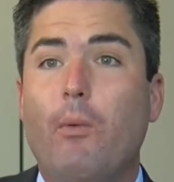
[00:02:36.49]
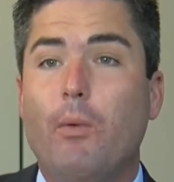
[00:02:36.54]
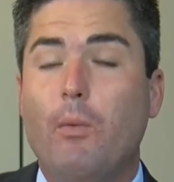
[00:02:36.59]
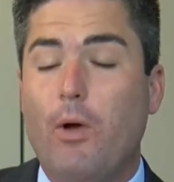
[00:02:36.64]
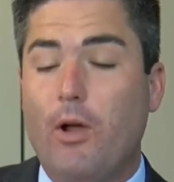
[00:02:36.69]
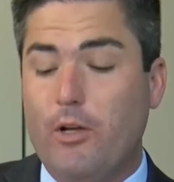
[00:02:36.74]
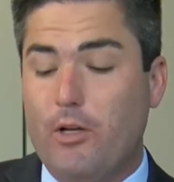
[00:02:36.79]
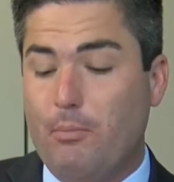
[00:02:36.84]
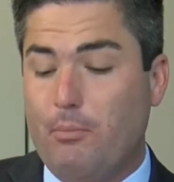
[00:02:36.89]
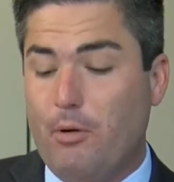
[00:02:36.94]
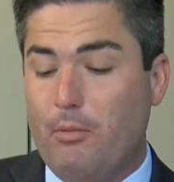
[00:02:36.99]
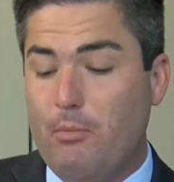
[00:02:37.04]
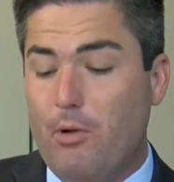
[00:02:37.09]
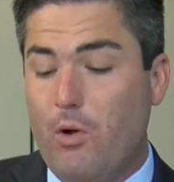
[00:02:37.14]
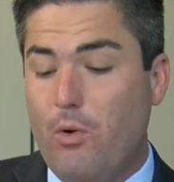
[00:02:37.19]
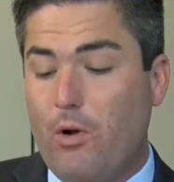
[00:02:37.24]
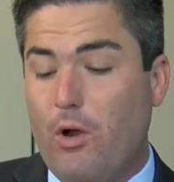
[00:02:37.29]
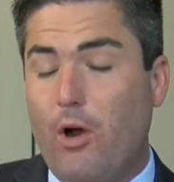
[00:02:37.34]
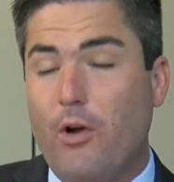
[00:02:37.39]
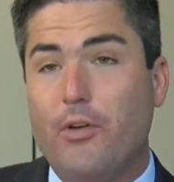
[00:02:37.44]
We wanted to
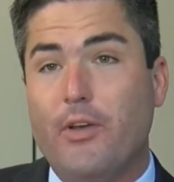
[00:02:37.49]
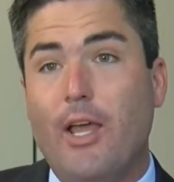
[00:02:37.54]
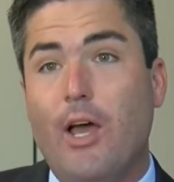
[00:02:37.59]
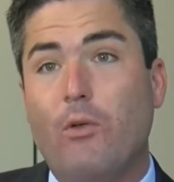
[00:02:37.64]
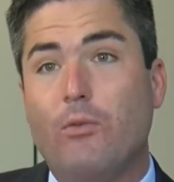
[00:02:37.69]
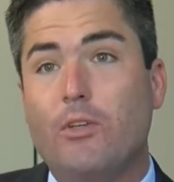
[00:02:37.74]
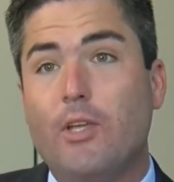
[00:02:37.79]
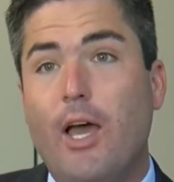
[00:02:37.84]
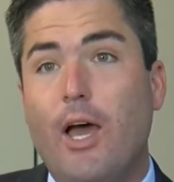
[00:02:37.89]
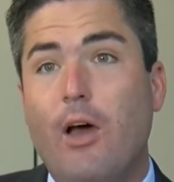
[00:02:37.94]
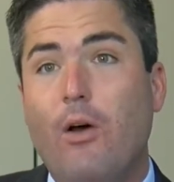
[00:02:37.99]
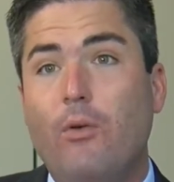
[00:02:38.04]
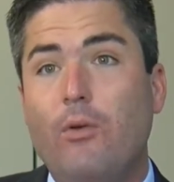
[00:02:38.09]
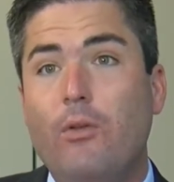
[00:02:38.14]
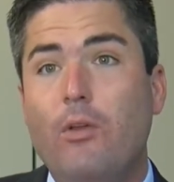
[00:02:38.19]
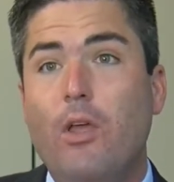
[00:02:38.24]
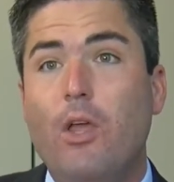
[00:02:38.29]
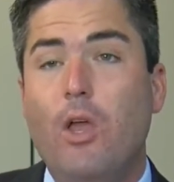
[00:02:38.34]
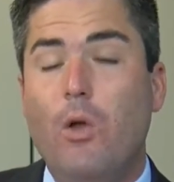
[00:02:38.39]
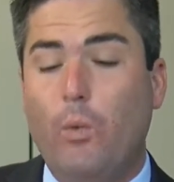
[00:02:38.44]
promote our downtown.